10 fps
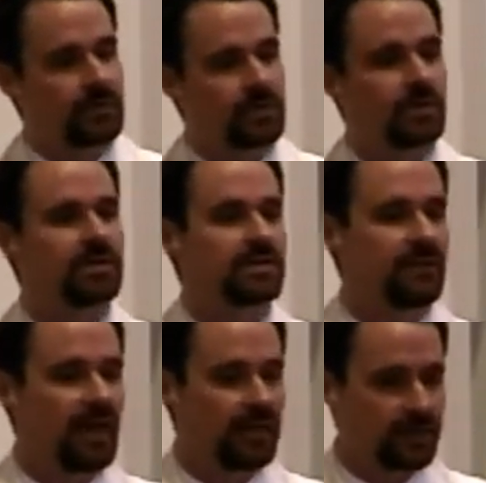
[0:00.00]
So does the
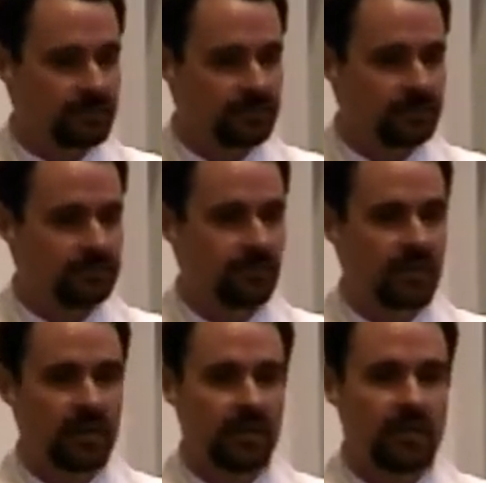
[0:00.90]
Father.
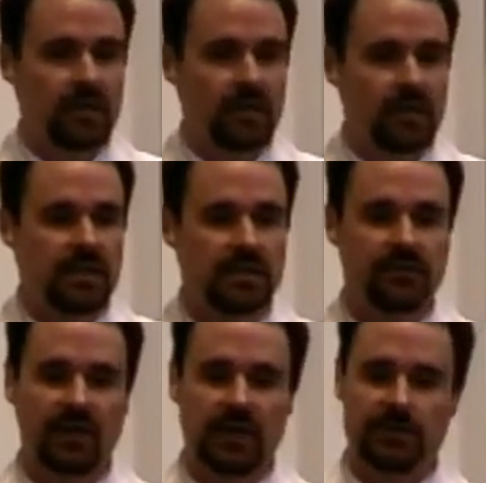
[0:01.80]
He
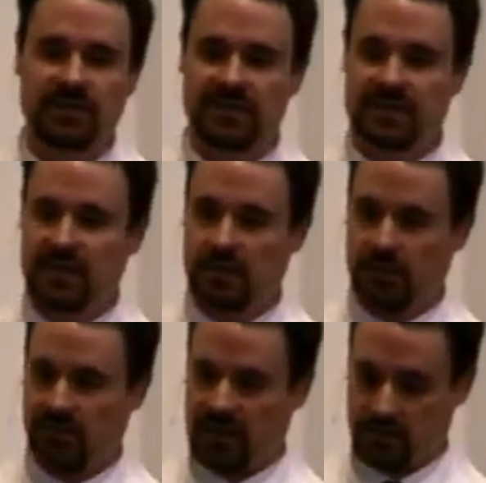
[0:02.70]
envelops these
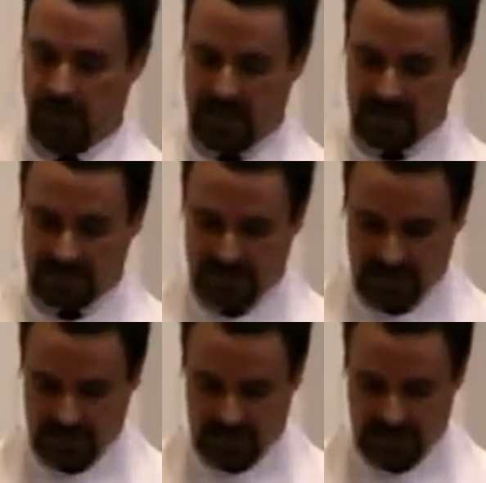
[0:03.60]
terrified
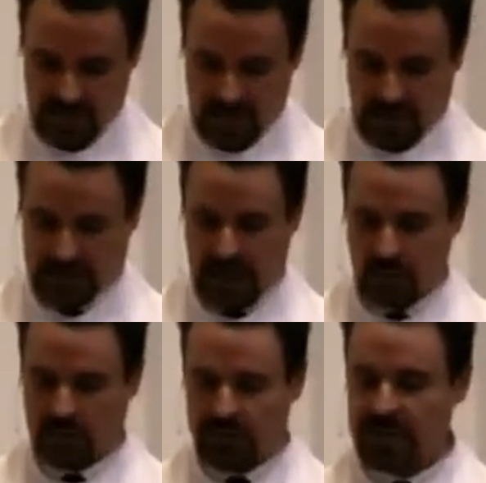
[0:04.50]
apostles in this
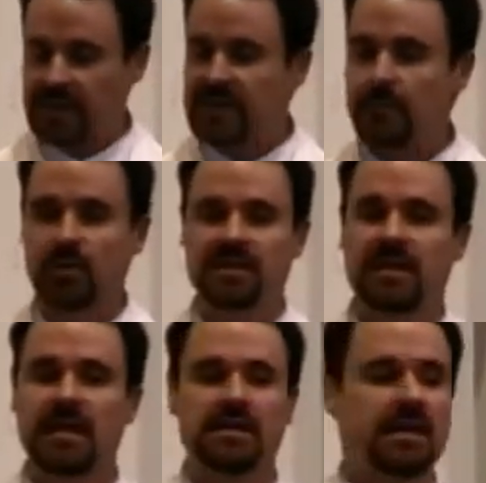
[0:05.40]
cloud of his, and he puts
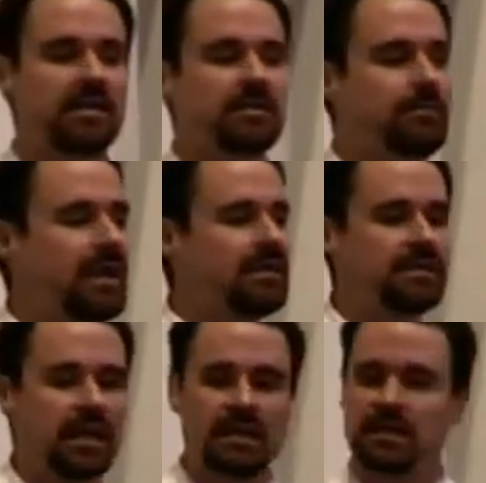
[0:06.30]
an end to any
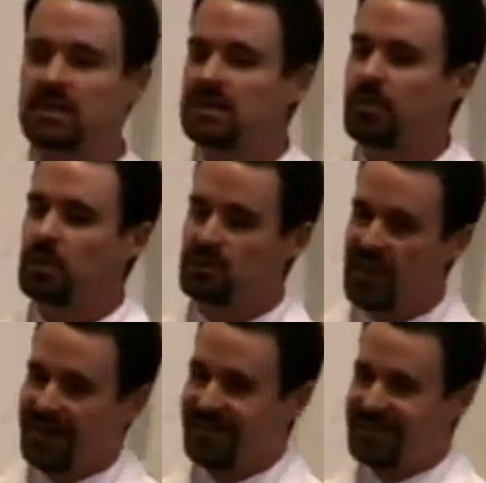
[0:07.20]
debates, any
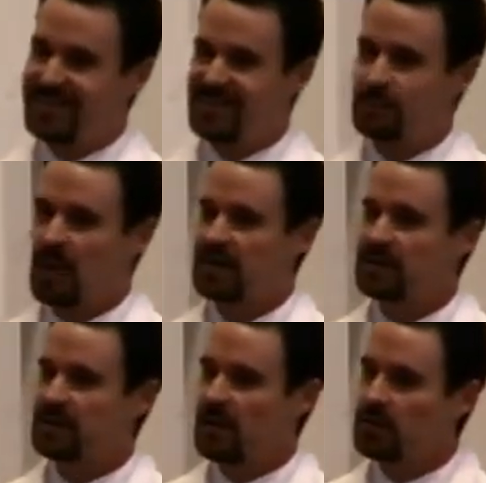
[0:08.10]
disputes. This is my
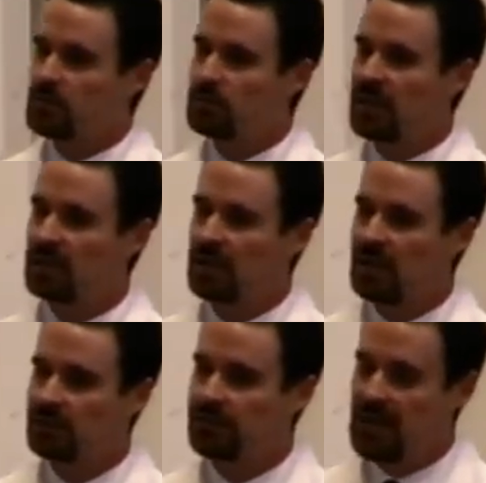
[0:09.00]
Son whom I
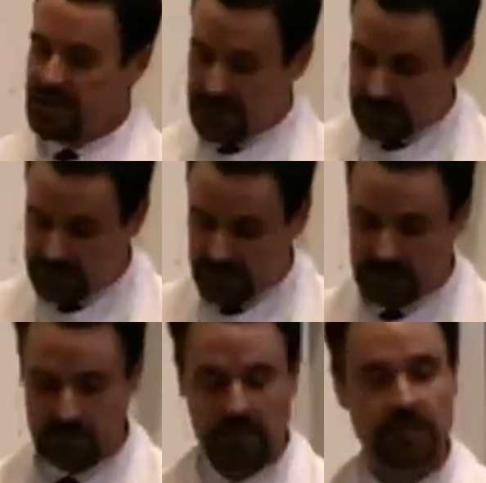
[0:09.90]
love.
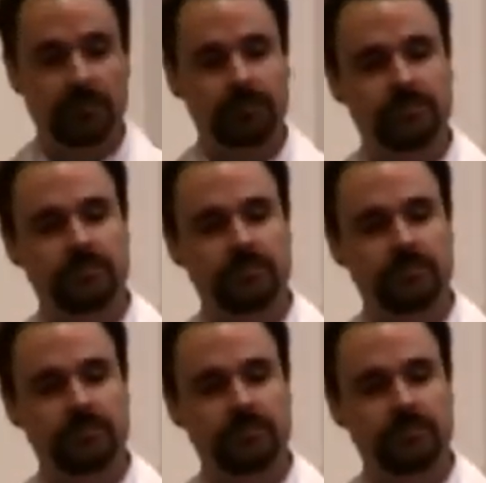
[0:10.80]
Listen to him.